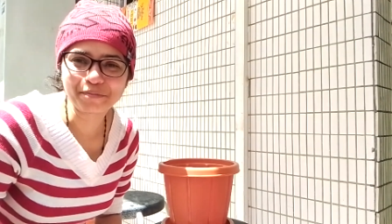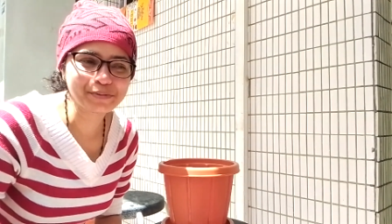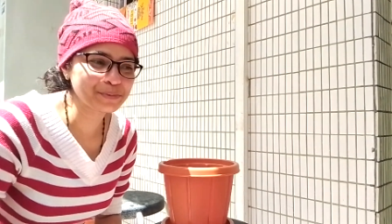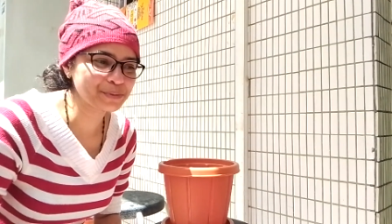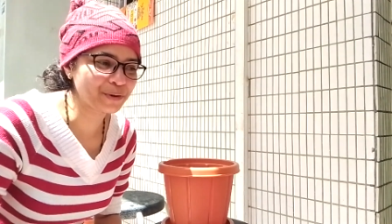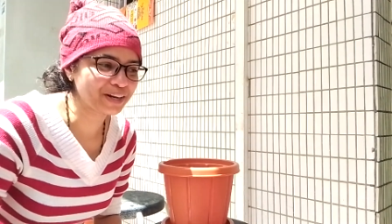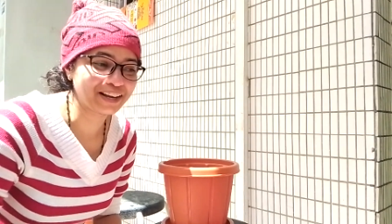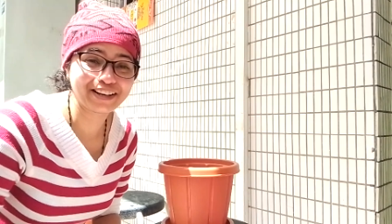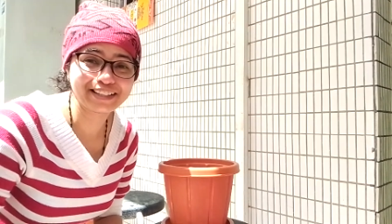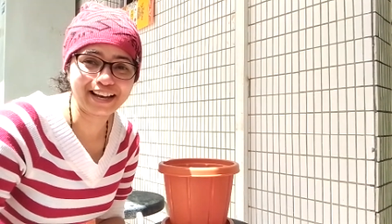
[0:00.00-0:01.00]
I'm so sorry I
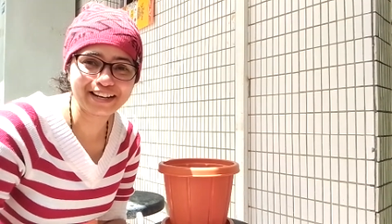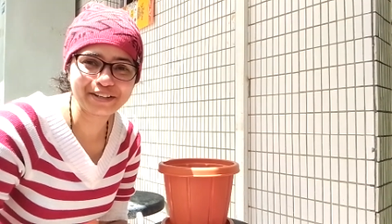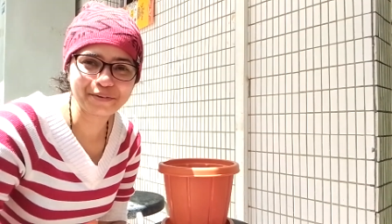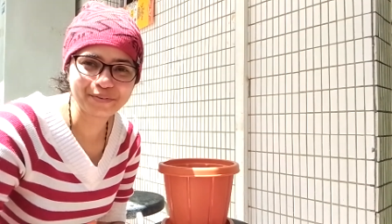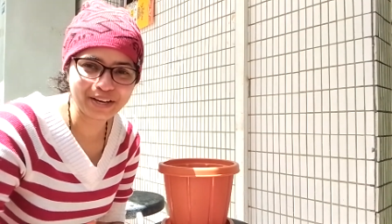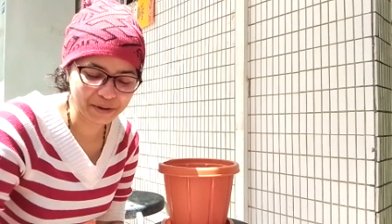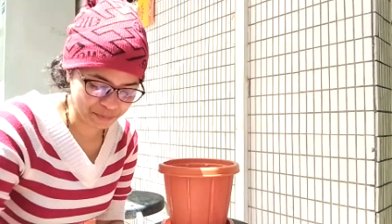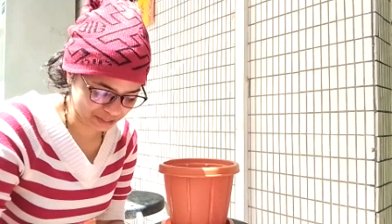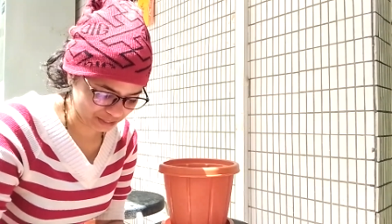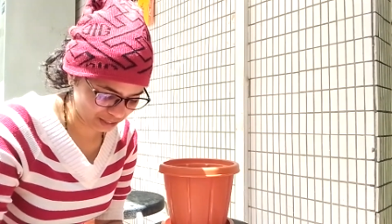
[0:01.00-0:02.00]
get carried away,
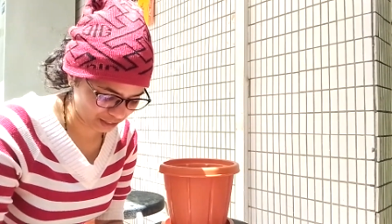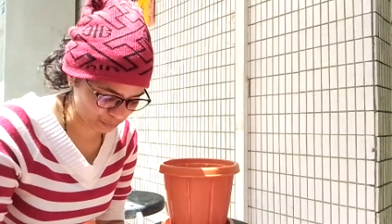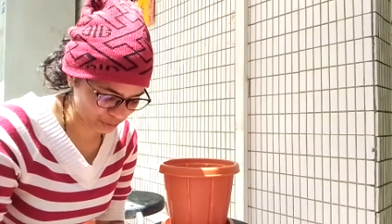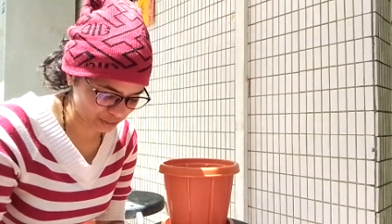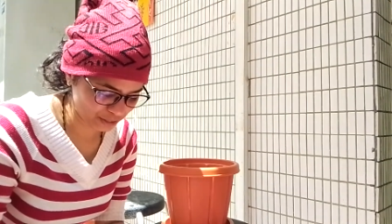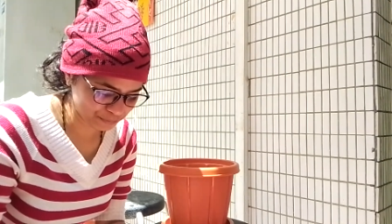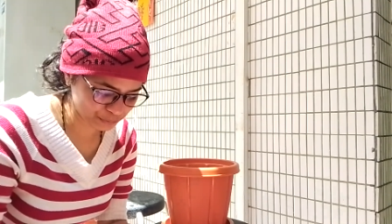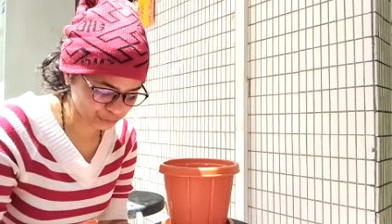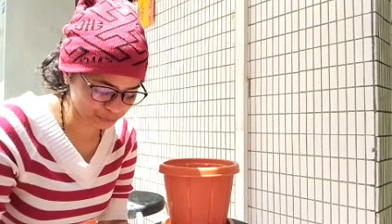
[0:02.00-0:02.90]
but I would love to